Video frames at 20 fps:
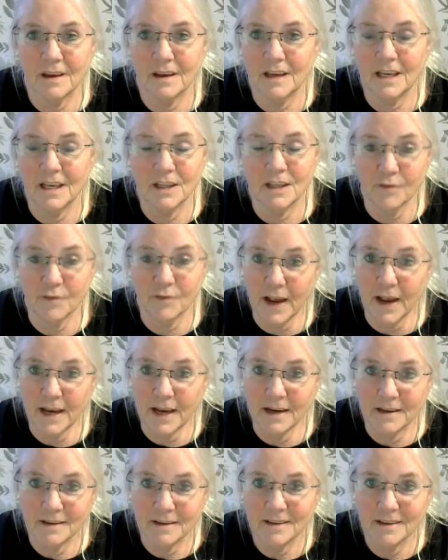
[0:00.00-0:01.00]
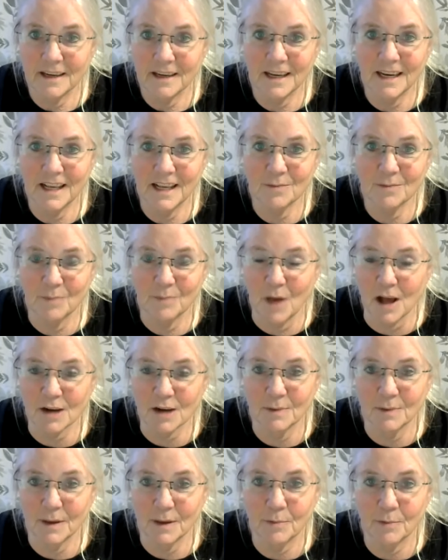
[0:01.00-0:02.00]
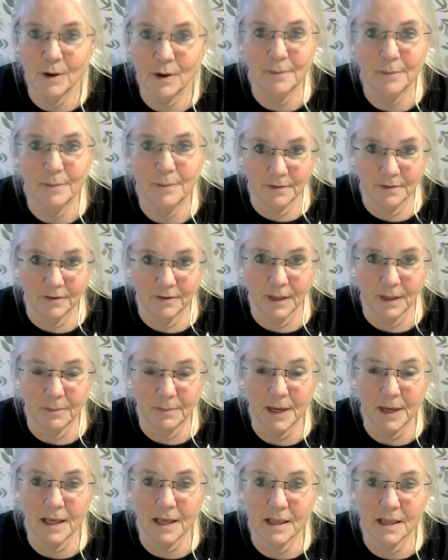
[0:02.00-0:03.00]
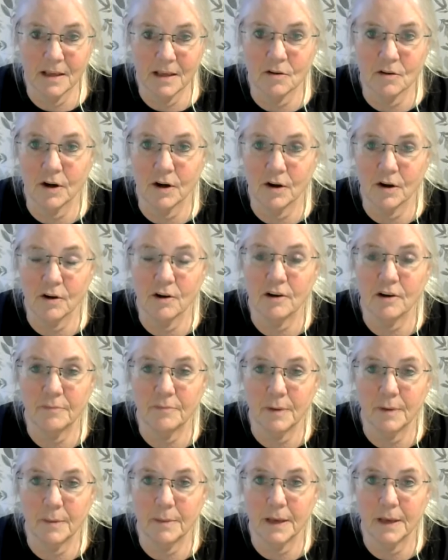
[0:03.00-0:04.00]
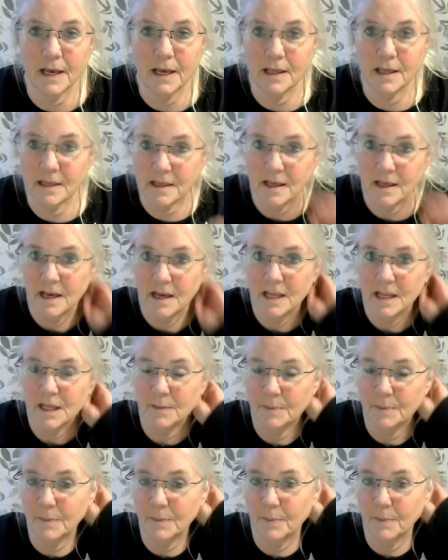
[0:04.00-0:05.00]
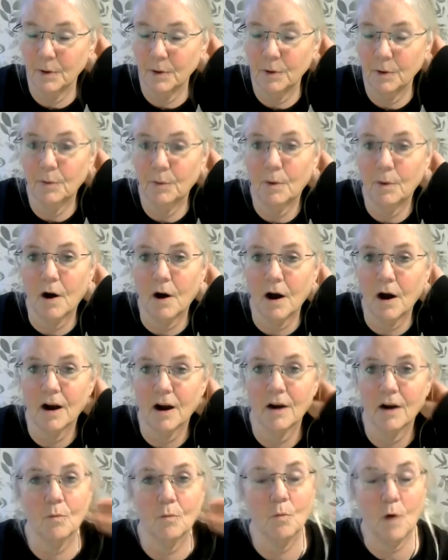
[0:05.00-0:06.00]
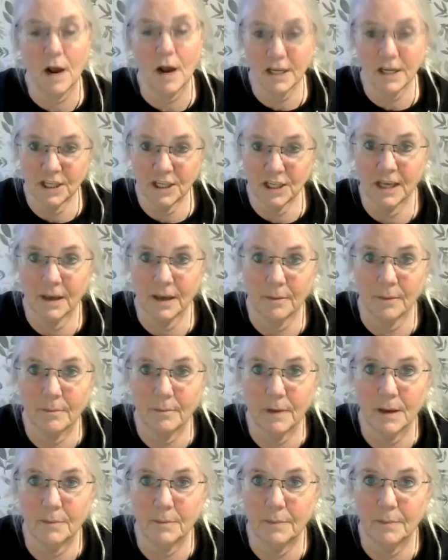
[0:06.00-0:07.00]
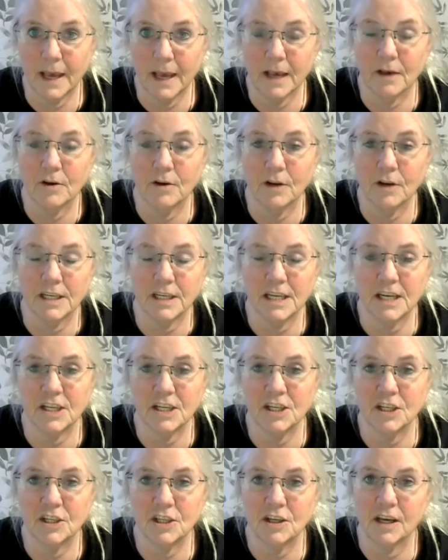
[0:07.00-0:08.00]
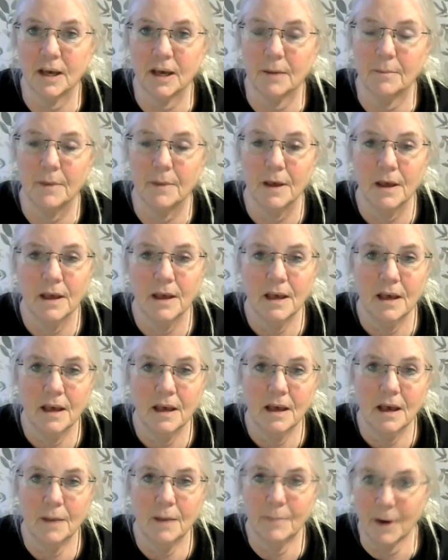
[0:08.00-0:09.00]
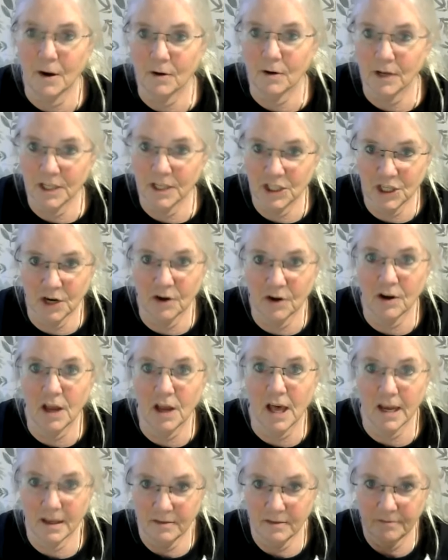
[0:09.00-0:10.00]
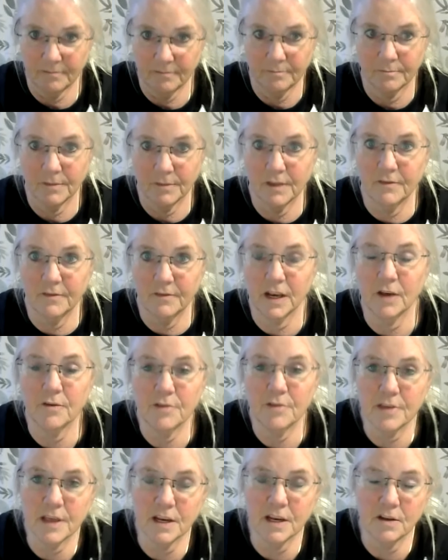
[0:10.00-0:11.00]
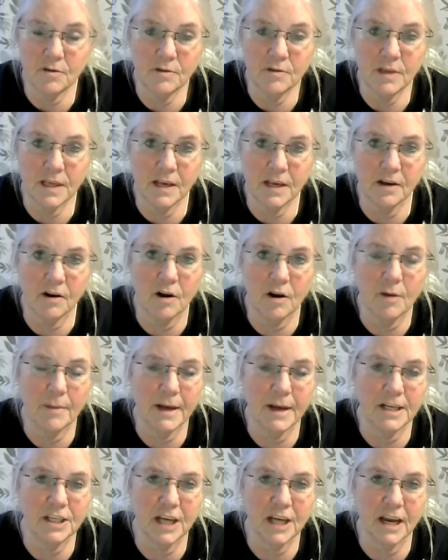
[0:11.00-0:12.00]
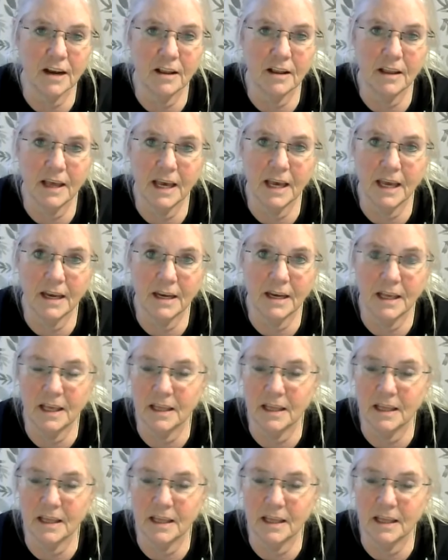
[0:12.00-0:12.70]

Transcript: he's afraid, and he's blocked me preemptively because he's already heard of me, because the people who are watching him and paying good attention to him apparently share a lot of the videos that you see here on my channel. And